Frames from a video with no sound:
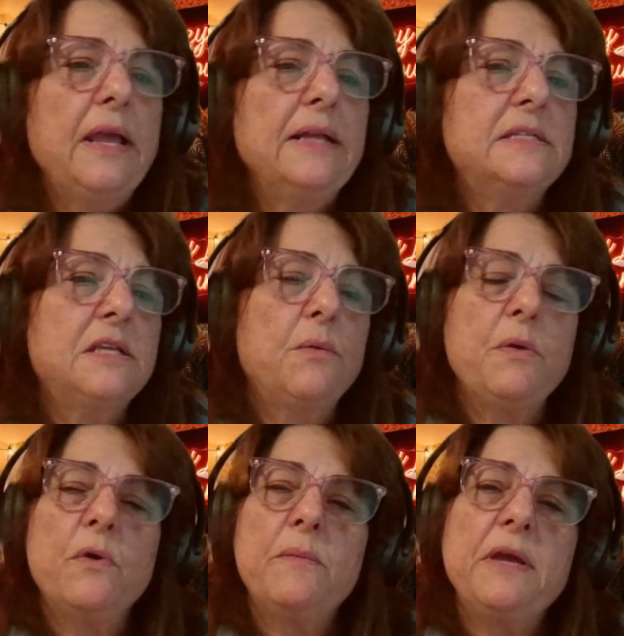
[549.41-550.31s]
And so we
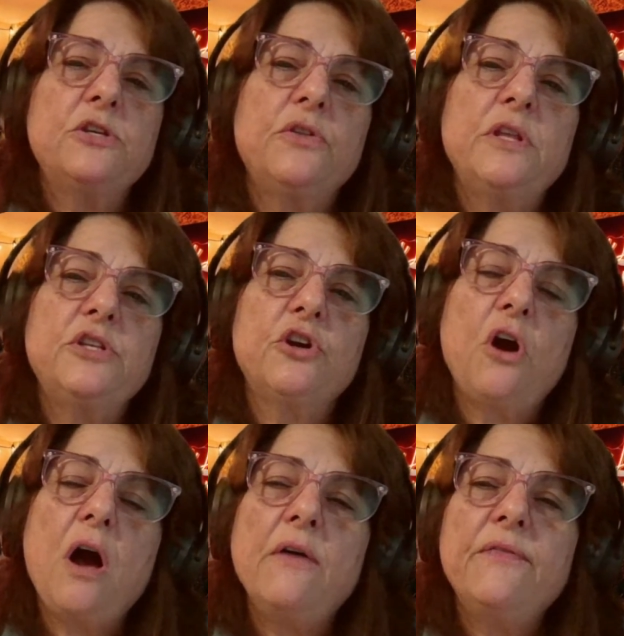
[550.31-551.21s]
want to make sure that your
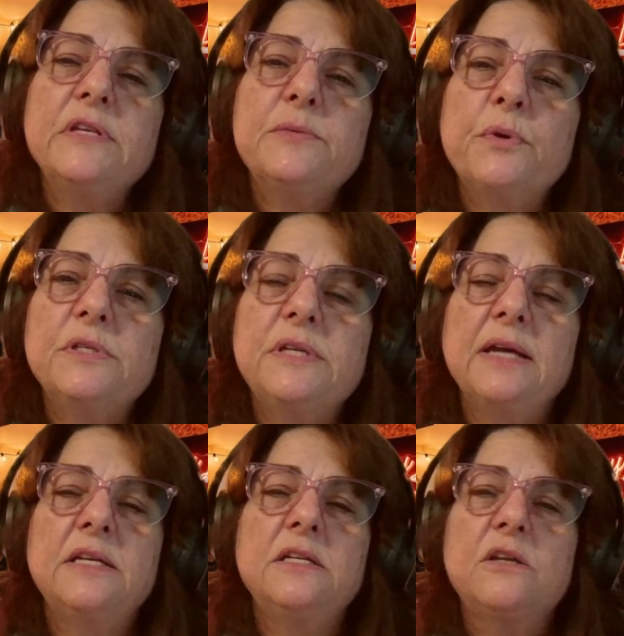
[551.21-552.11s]
cough is
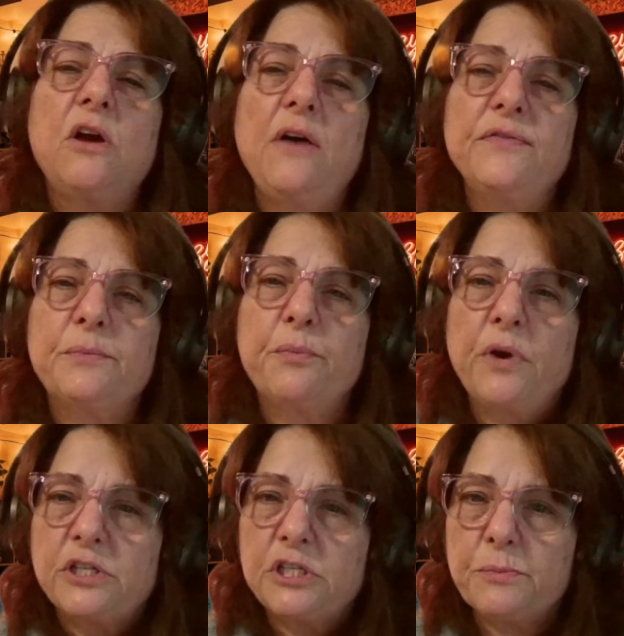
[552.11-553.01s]
protected, cough
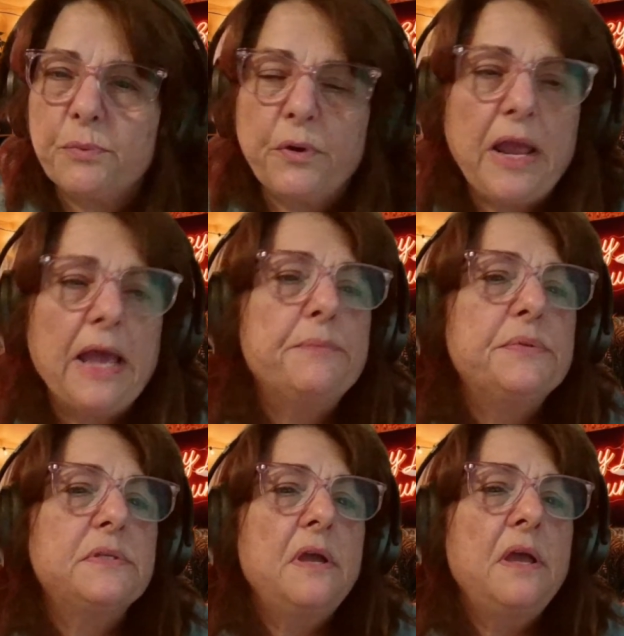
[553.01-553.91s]
suppressions
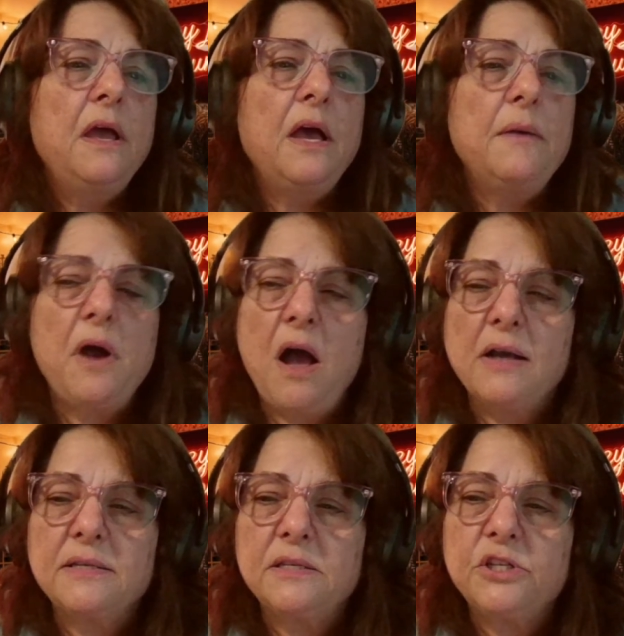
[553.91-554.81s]
perhaps,
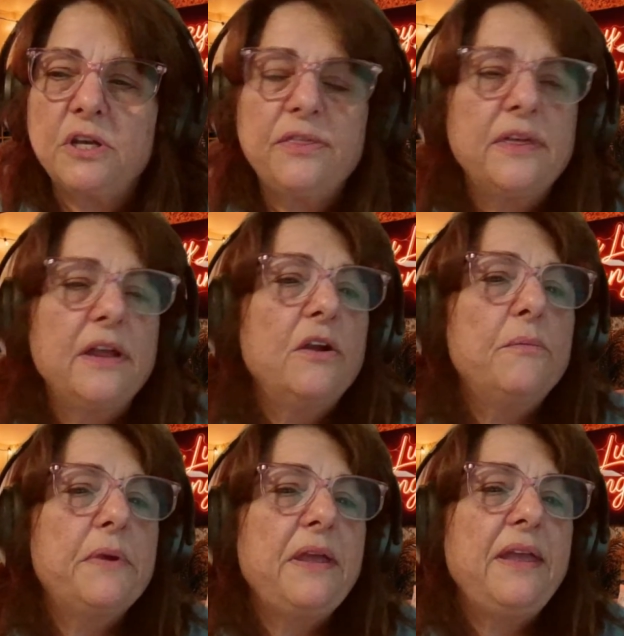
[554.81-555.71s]
oxygen
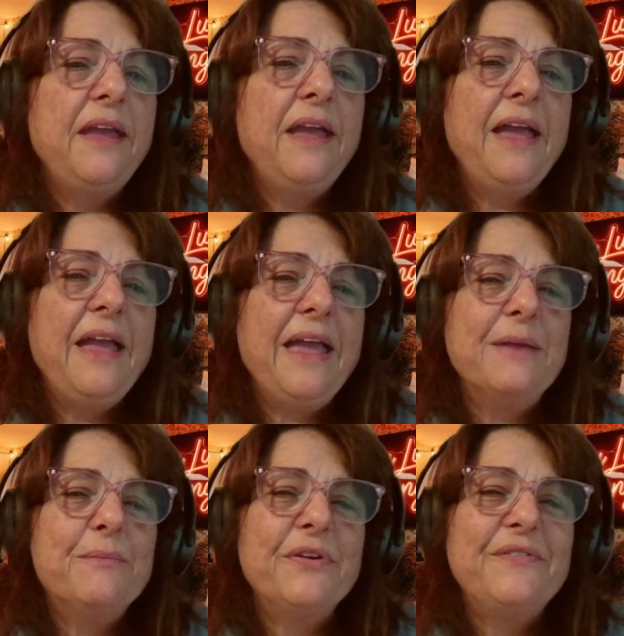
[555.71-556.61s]
therapy,
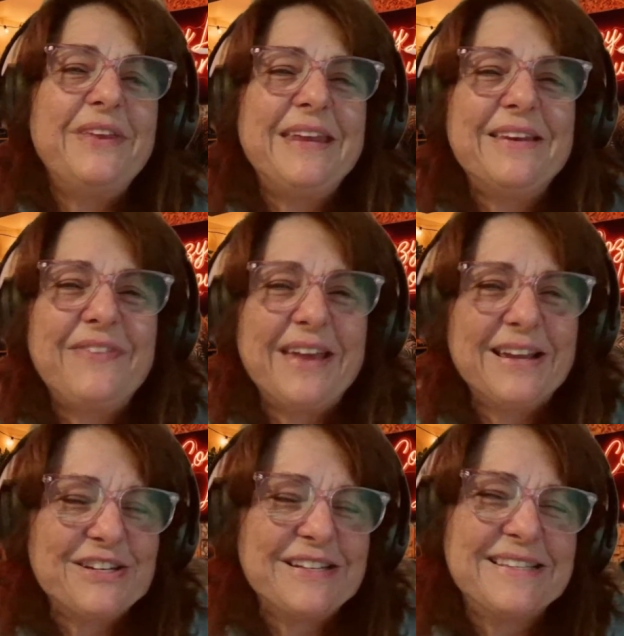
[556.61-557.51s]
and preventing
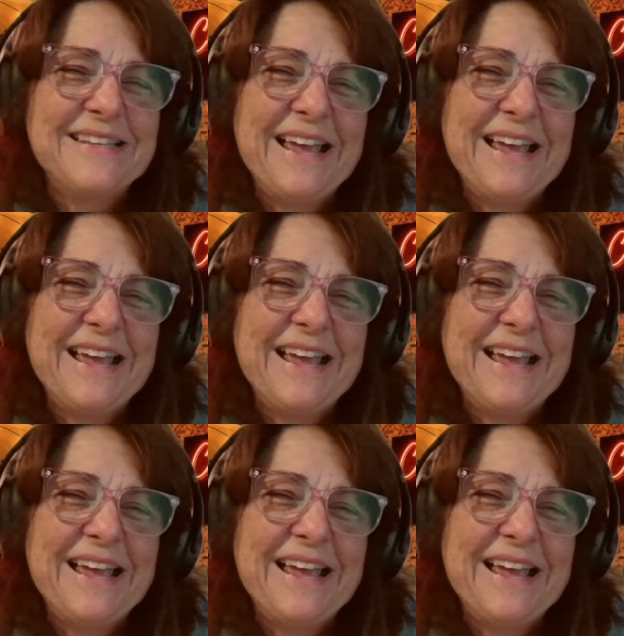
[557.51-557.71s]
infections.